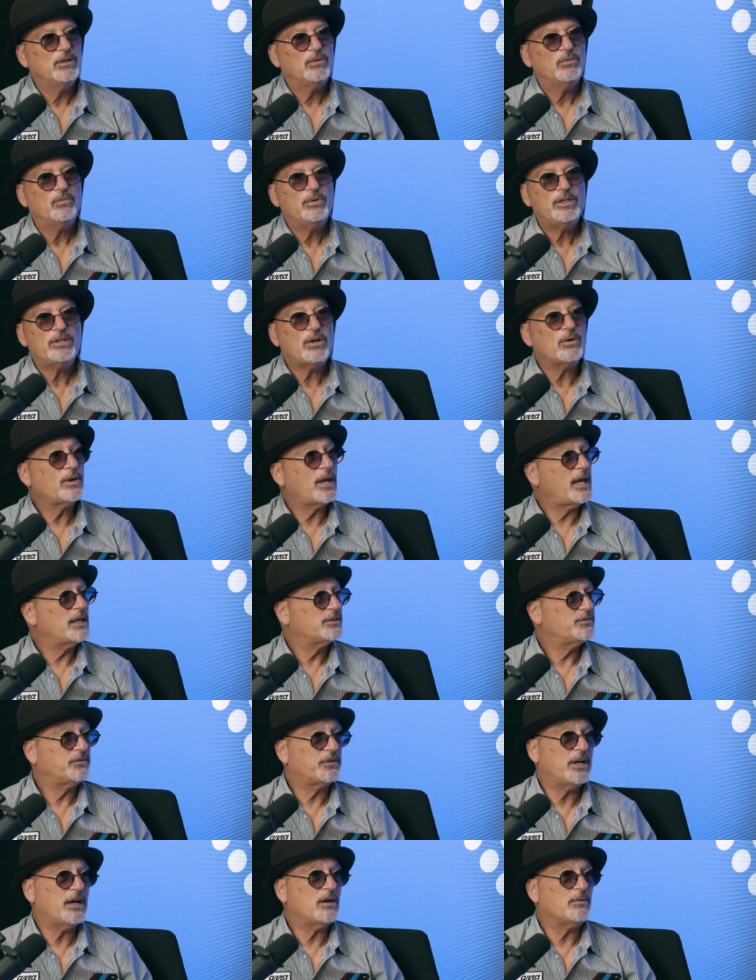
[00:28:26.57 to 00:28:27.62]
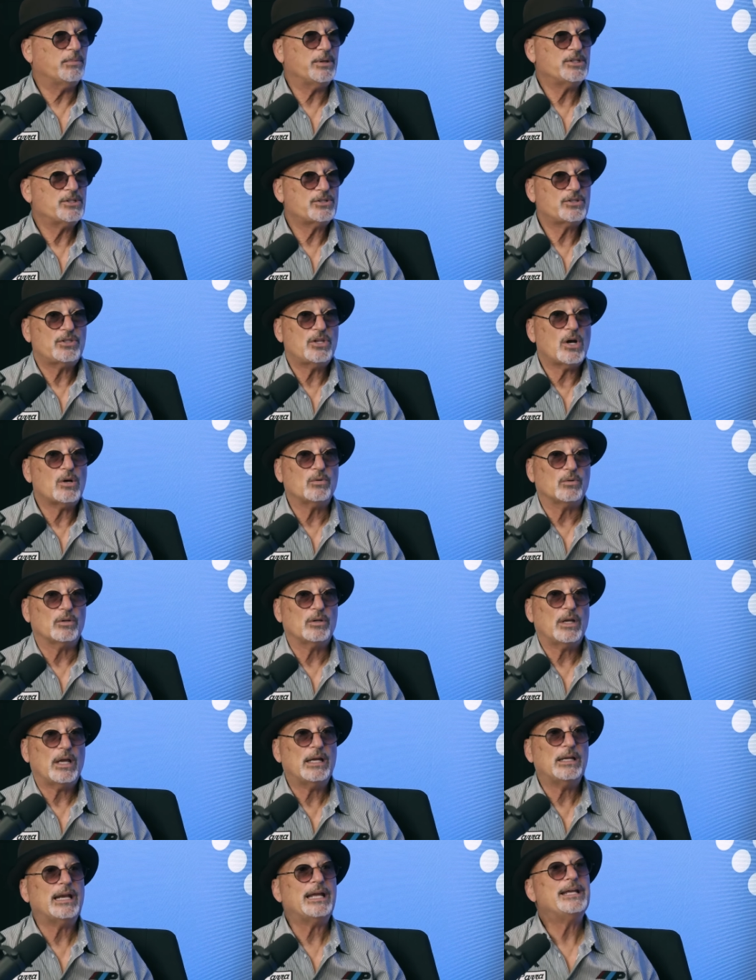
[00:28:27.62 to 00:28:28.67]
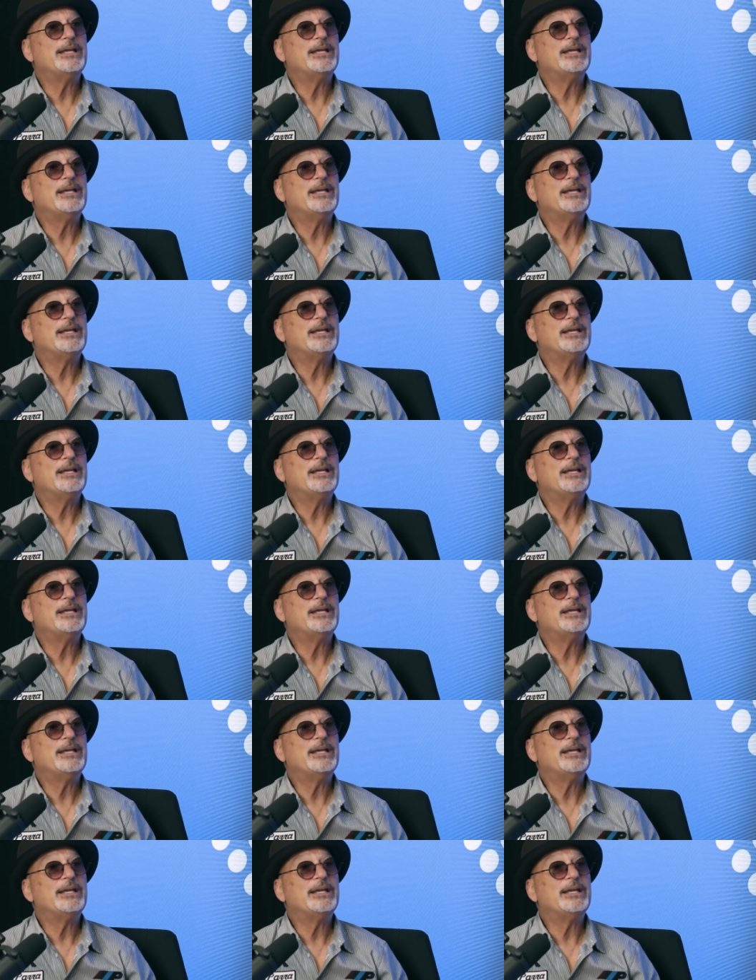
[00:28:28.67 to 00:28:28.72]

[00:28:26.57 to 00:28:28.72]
We don't ask for help, we just don't. And